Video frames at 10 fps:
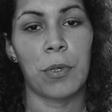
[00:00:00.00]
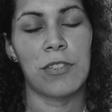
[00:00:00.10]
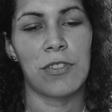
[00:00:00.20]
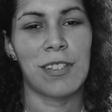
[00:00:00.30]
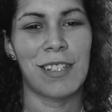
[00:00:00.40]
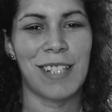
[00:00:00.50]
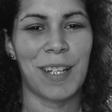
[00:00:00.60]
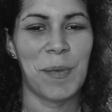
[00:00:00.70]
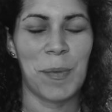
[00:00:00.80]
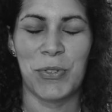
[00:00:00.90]
questions because
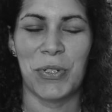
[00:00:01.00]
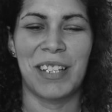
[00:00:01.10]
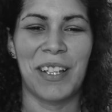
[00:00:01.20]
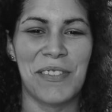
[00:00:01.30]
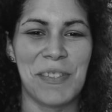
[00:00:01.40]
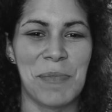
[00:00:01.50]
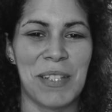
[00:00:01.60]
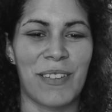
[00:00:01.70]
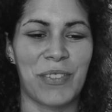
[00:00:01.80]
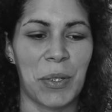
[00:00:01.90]
I'm sure I left some
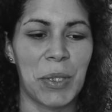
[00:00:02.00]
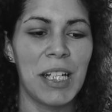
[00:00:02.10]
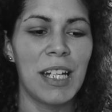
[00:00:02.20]
stuff out,